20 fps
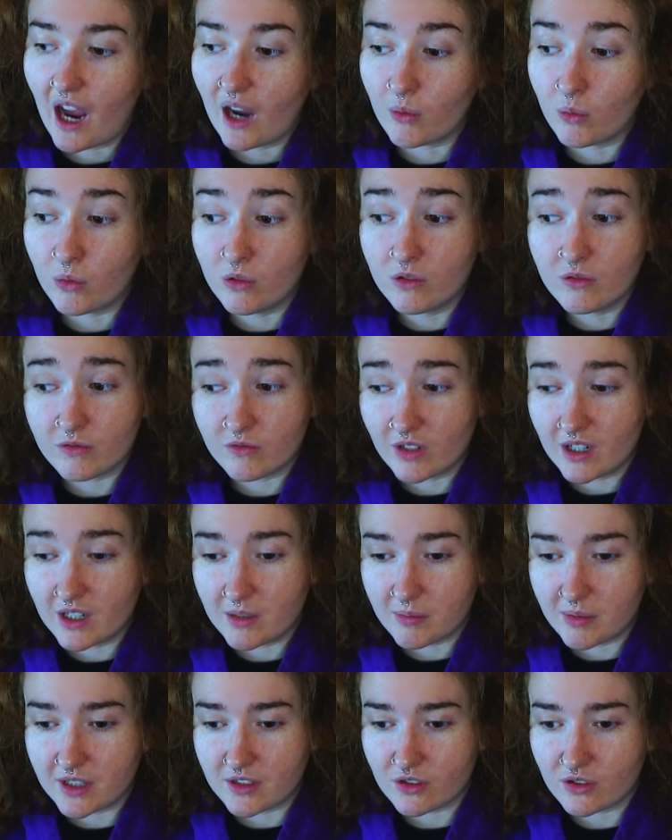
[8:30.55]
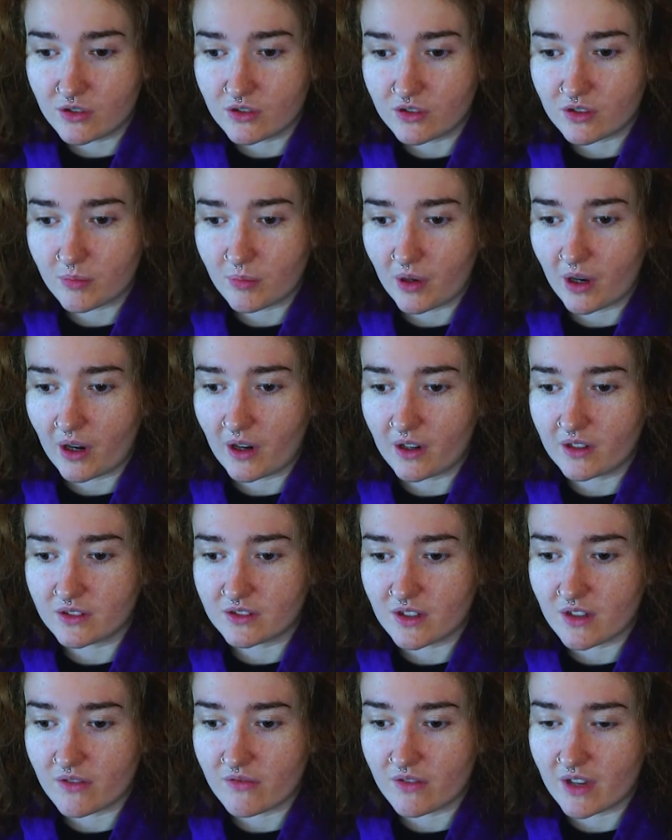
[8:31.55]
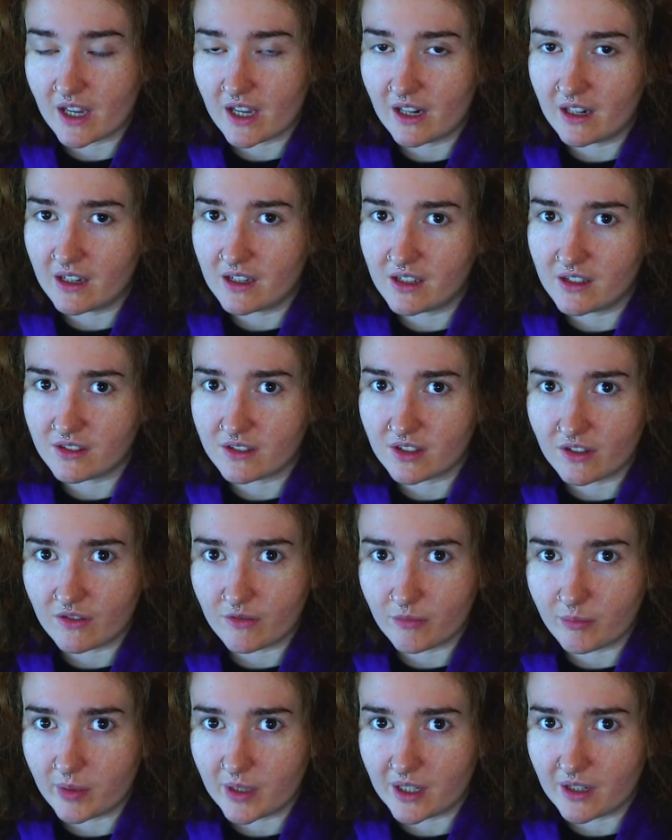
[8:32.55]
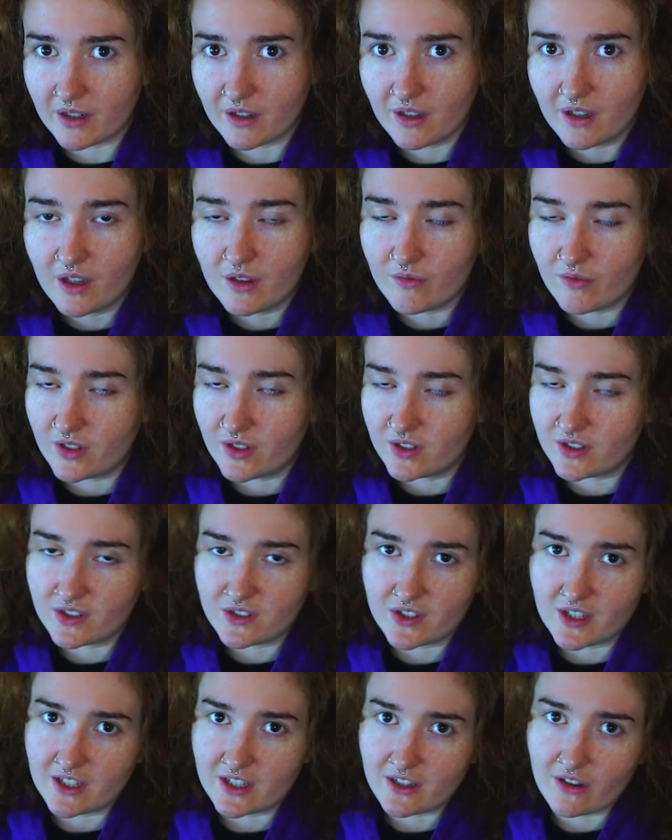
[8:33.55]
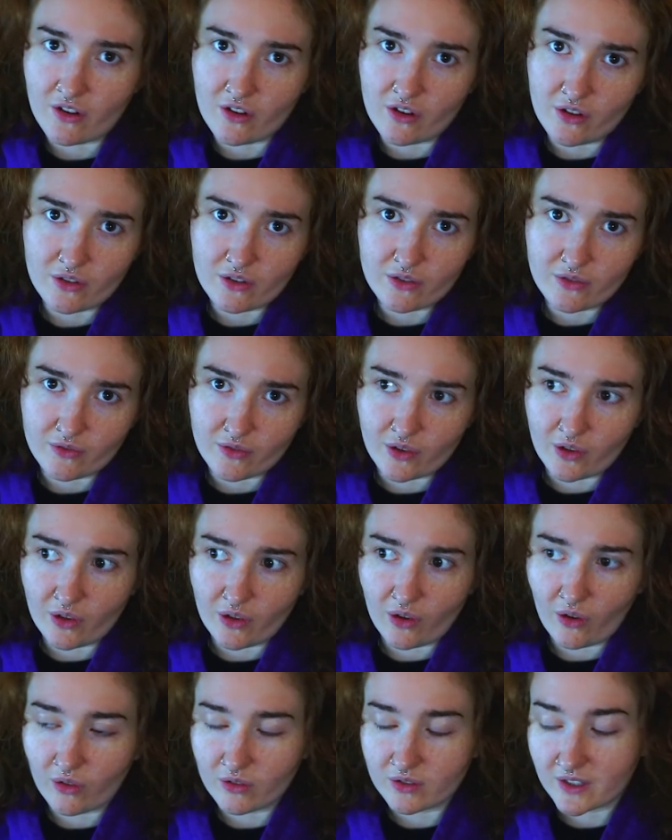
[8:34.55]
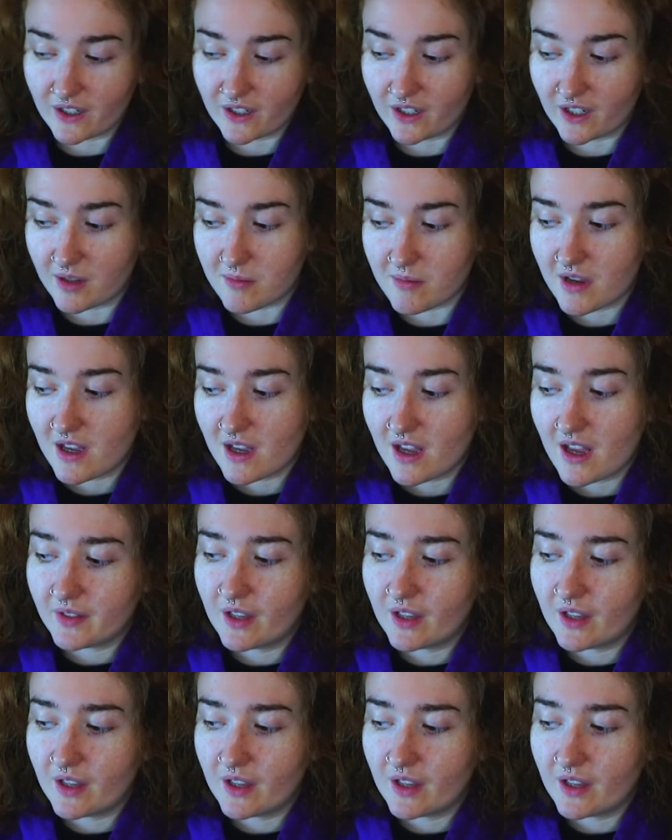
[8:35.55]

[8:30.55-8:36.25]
I wouldn't really be too surprised if aliens have been visiting Earth for a long time.